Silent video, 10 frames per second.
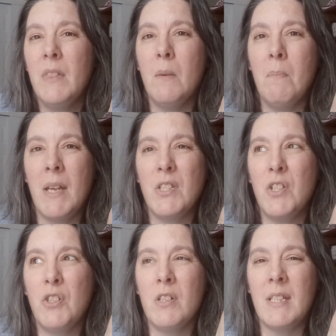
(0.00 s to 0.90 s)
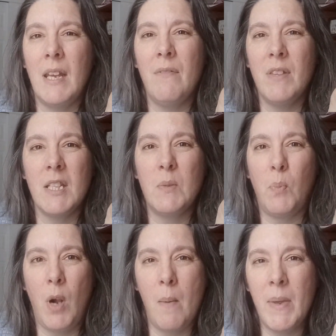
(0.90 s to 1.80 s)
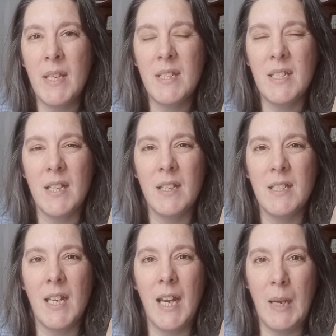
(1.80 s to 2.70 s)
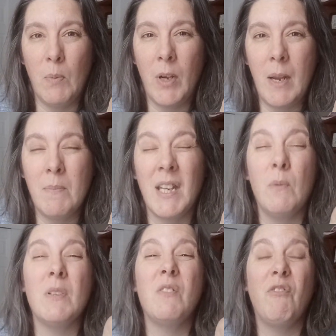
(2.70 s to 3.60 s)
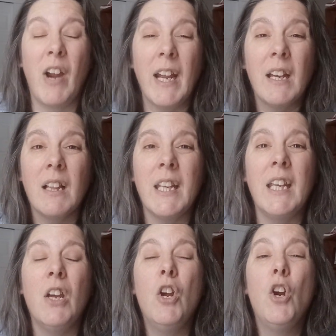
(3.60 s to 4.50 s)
the messengers give this promise to Abraham that it was finally